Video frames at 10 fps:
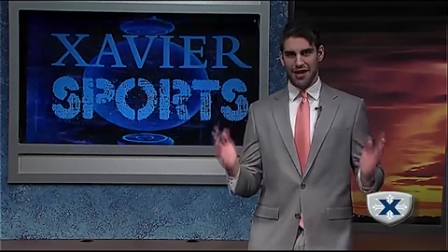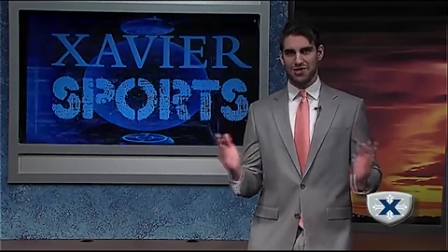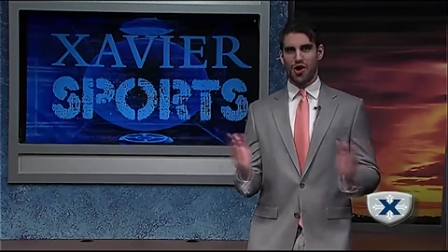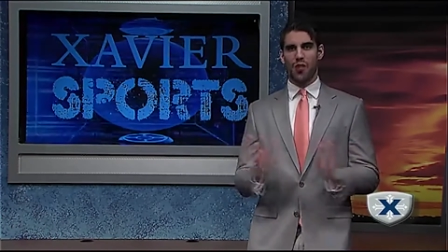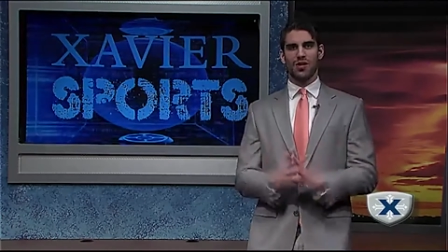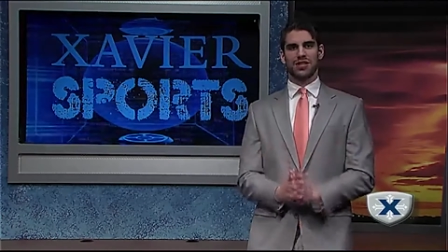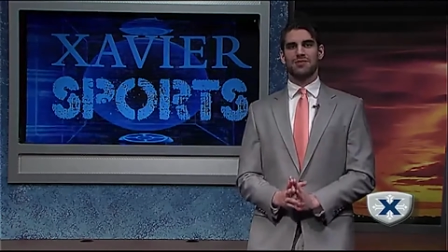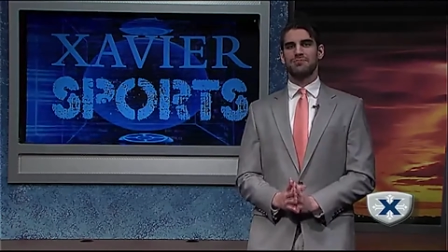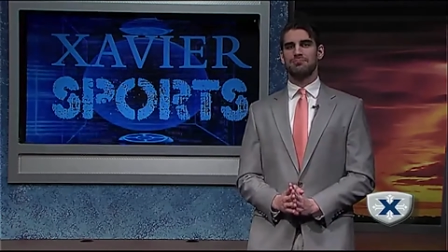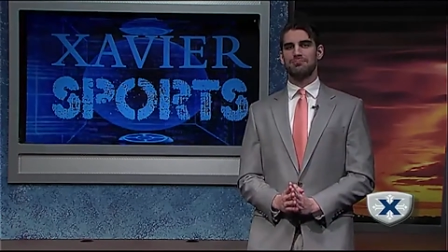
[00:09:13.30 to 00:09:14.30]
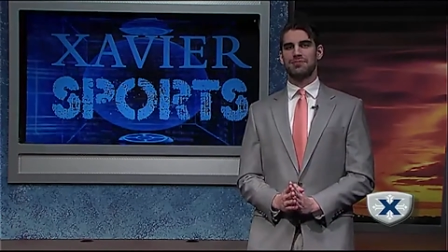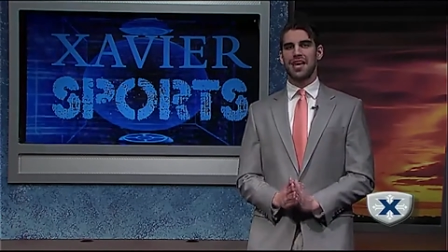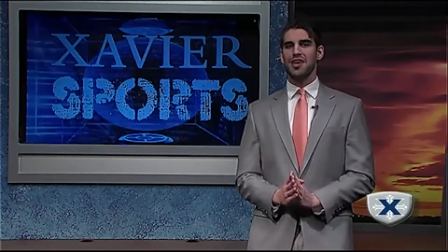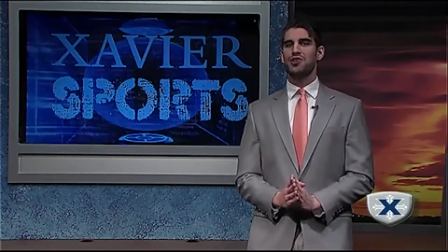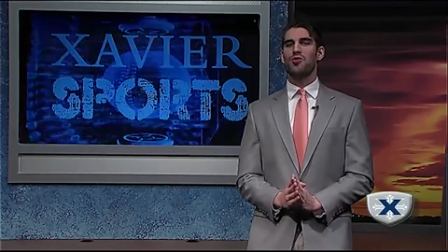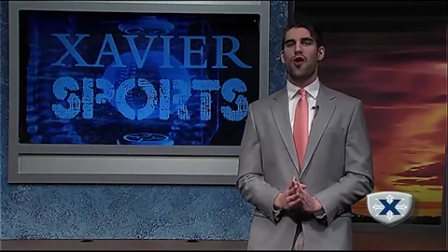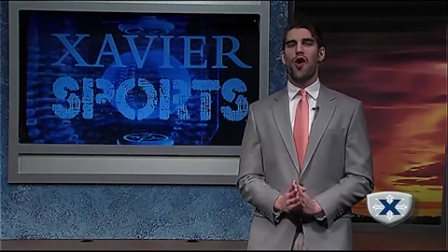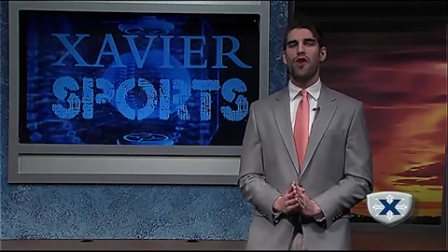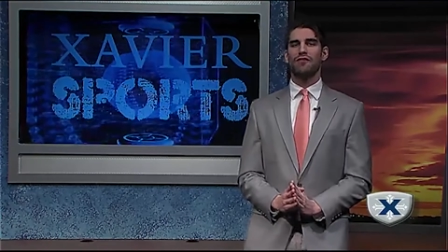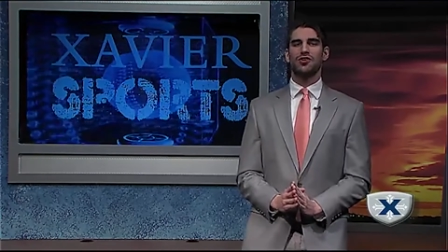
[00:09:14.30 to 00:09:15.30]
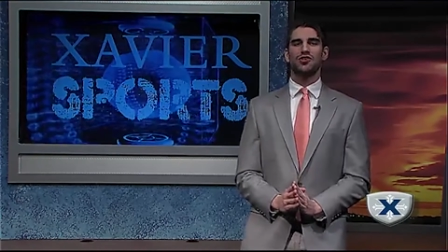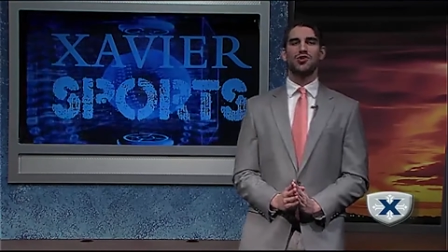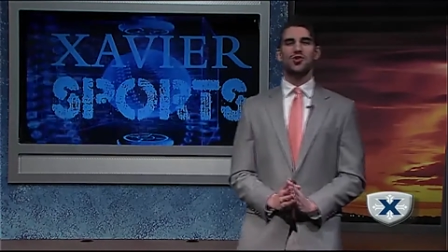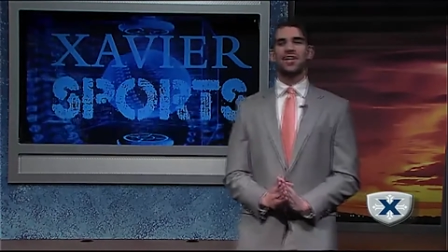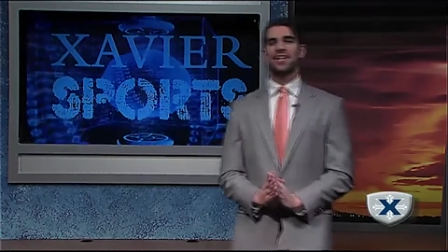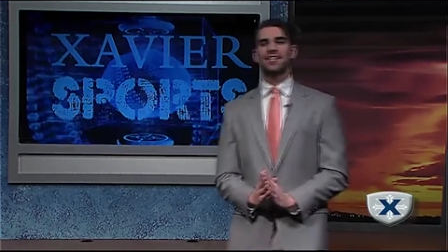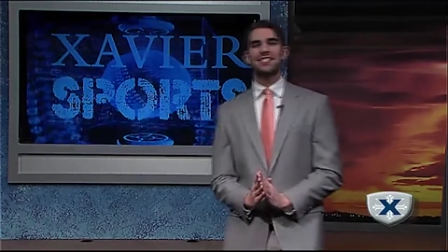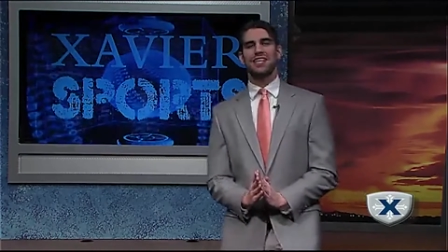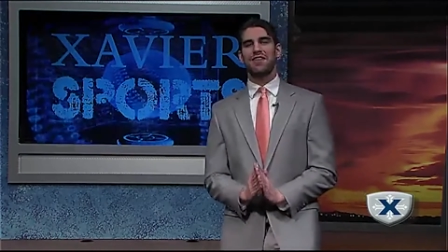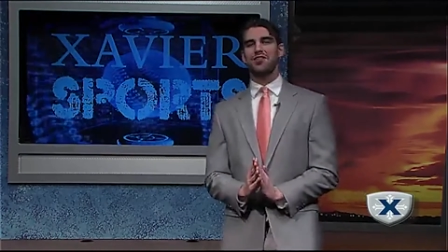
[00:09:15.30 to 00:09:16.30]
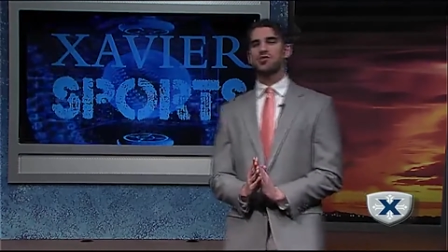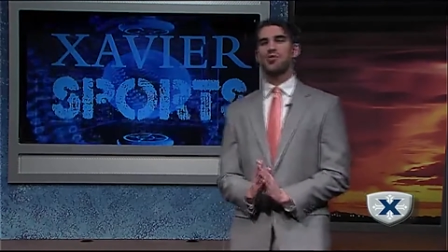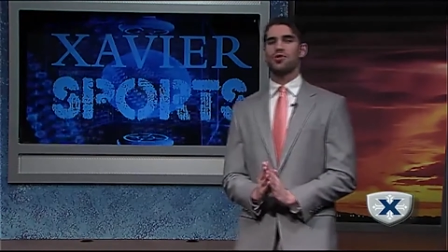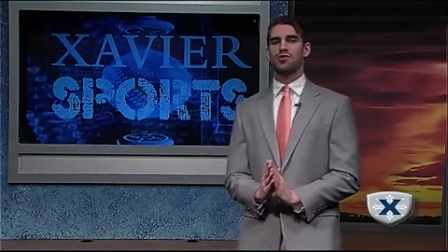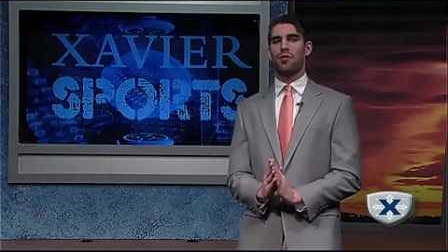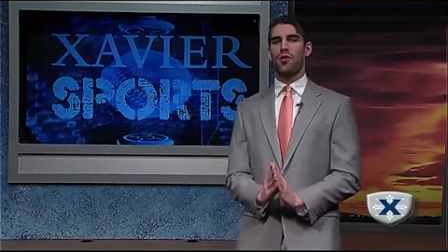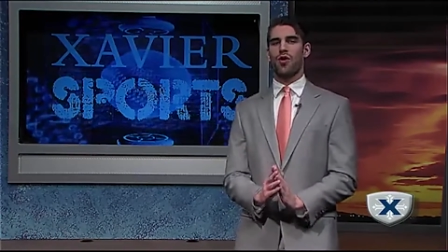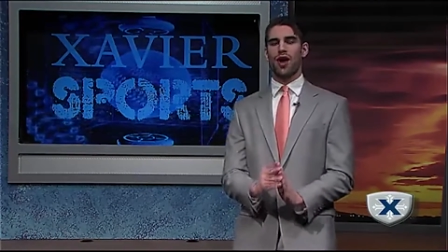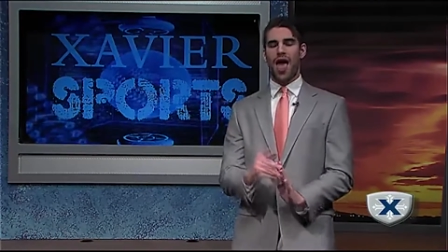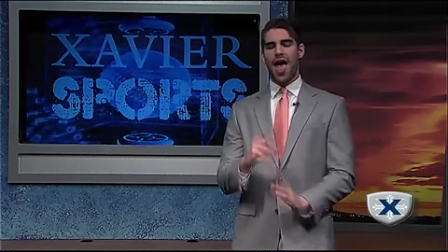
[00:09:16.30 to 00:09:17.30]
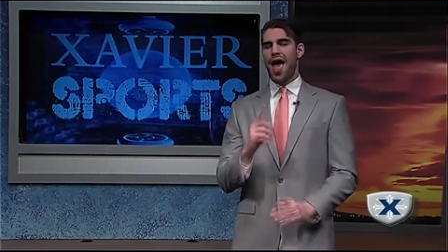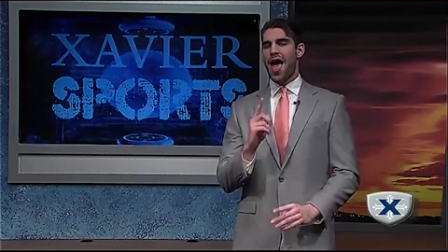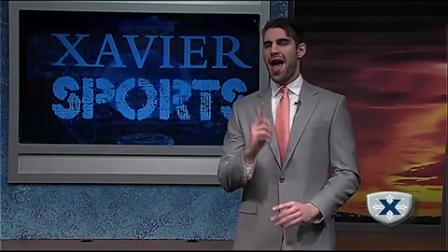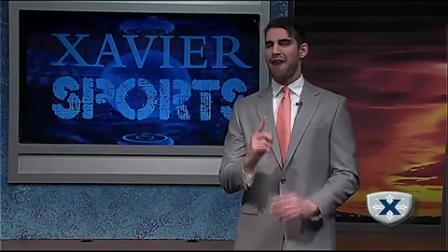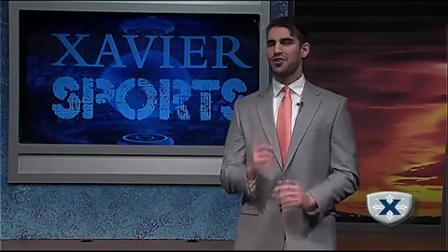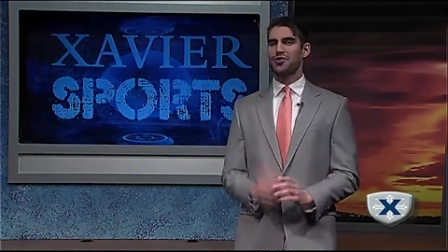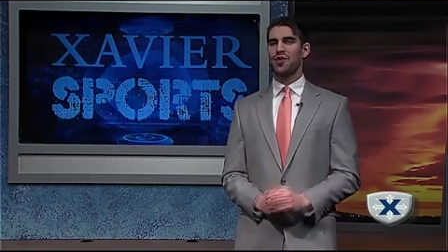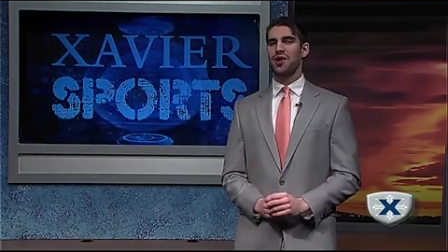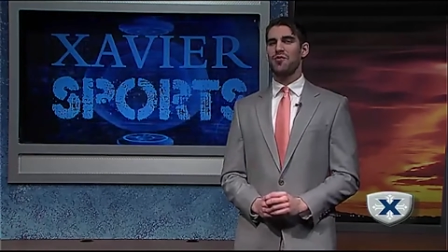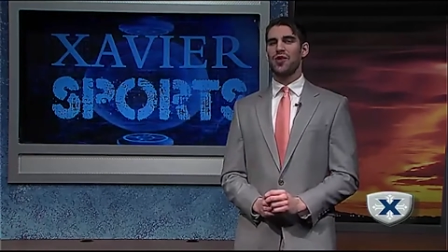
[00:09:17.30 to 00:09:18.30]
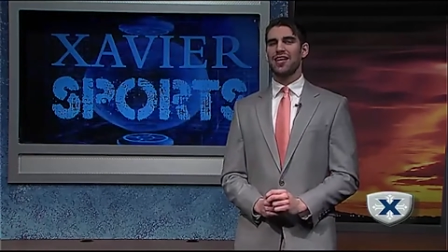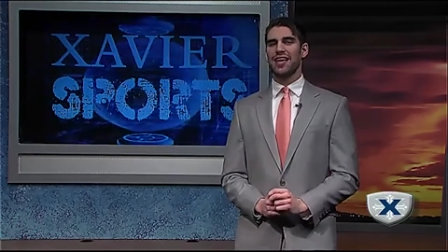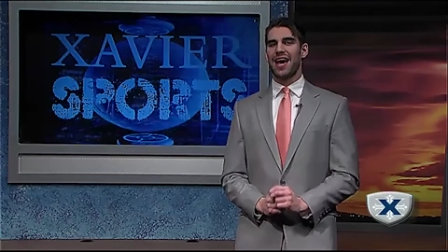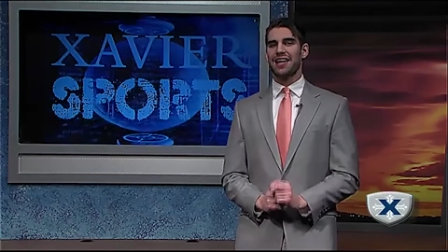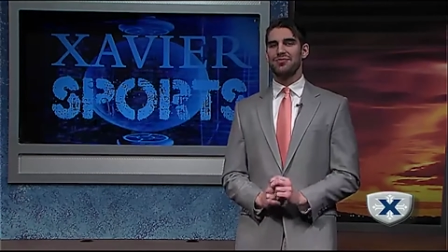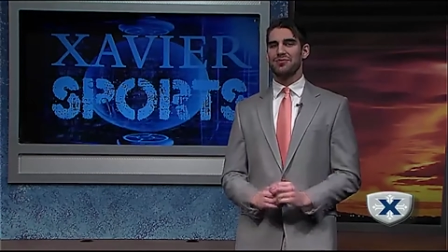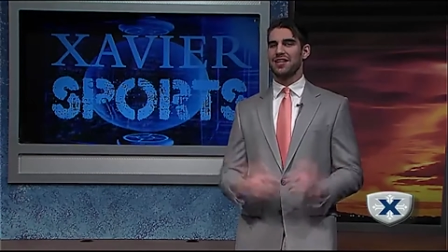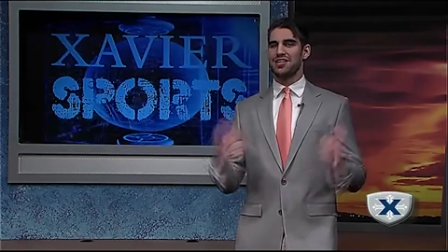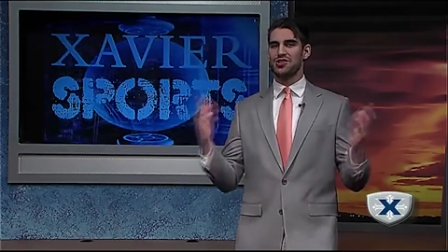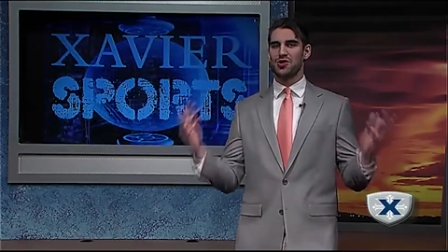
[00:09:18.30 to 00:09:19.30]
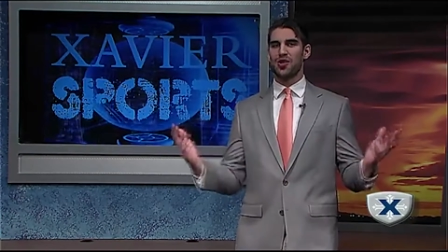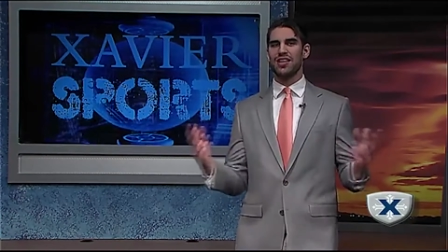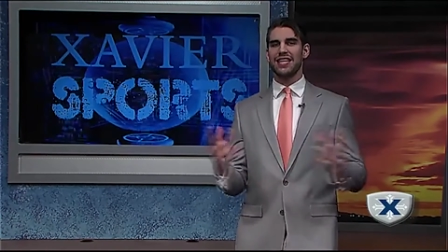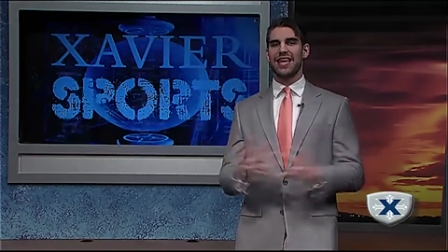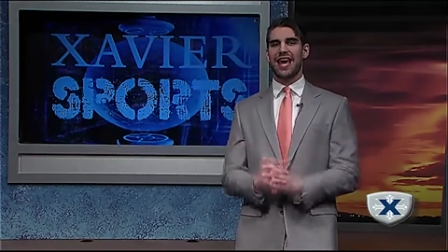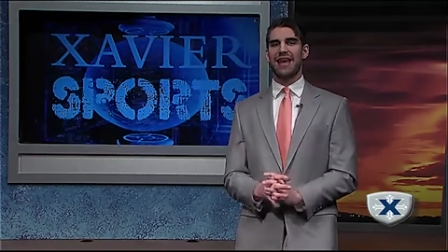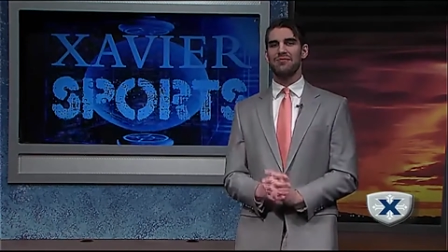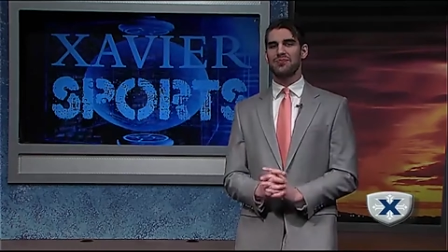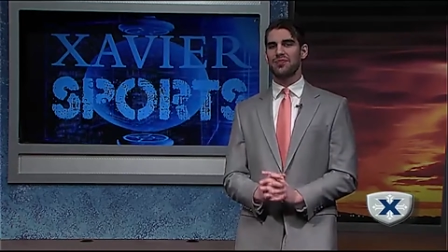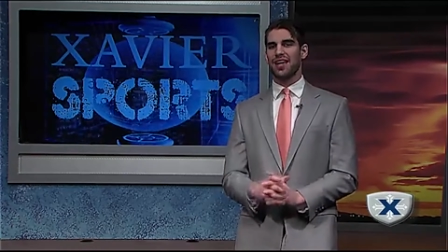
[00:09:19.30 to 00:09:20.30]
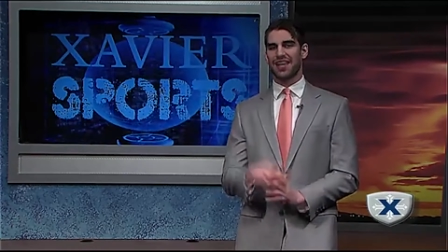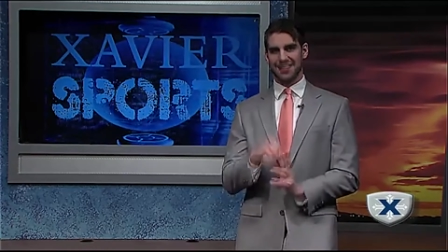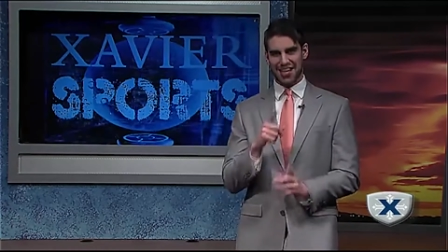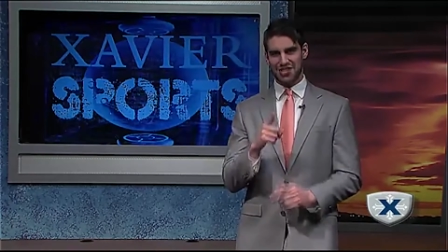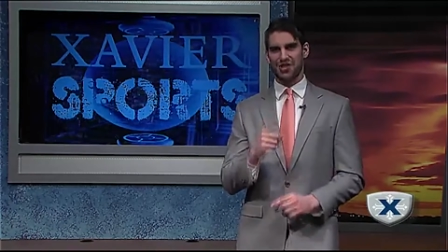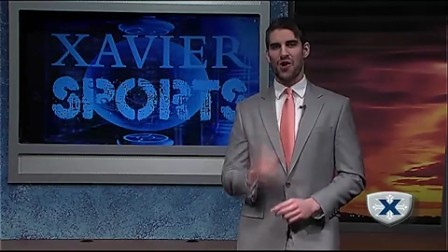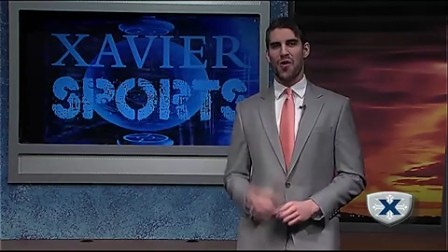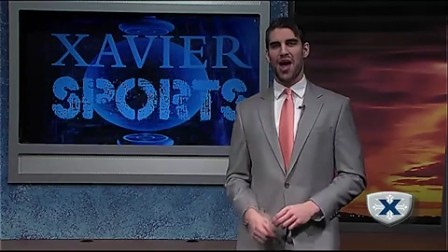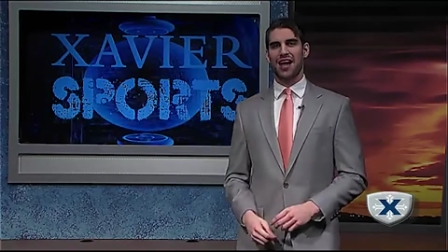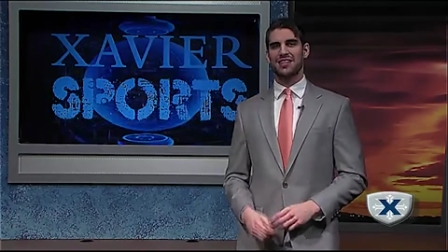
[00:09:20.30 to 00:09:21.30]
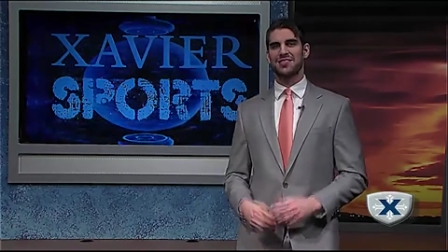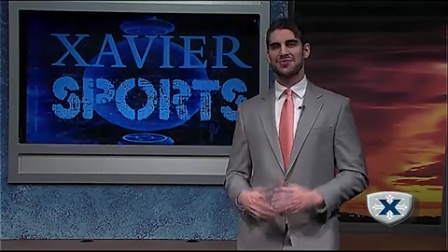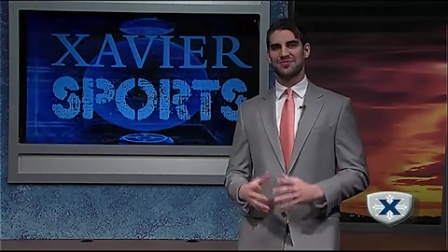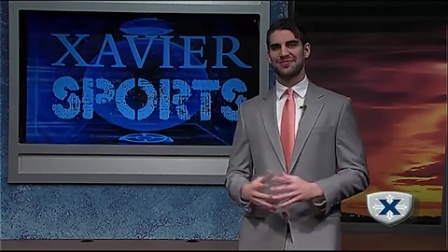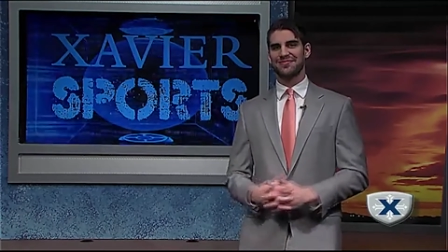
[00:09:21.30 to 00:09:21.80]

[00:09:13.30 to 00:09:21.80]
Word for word: as always. Thank you all for tuning into the Xavier Sports Report. Have a great weekend. Enjoy the game, and let's go, X.